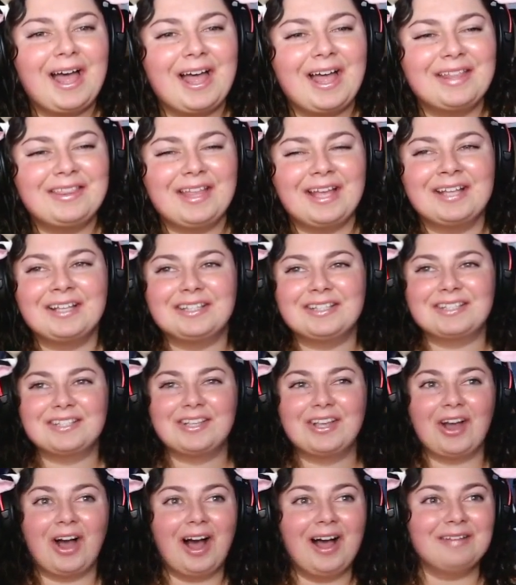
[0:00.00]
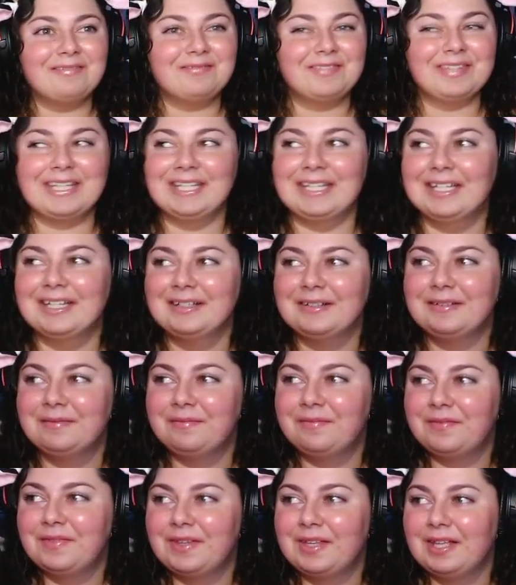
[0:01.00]
That's got me.
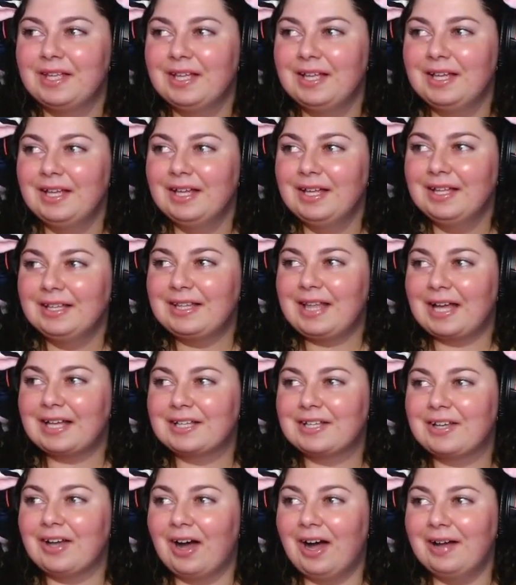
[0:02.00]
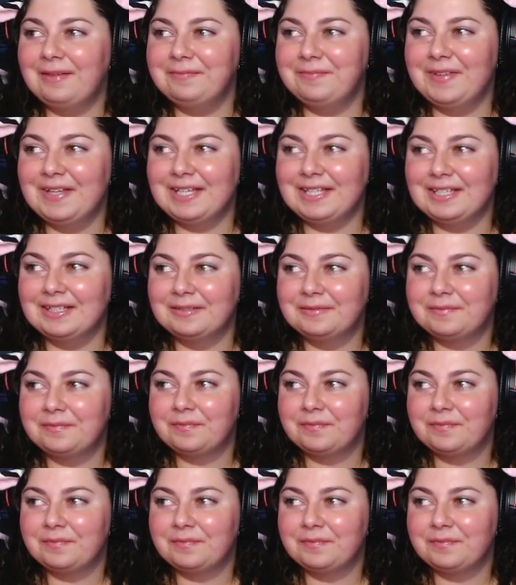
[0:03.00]
That got me.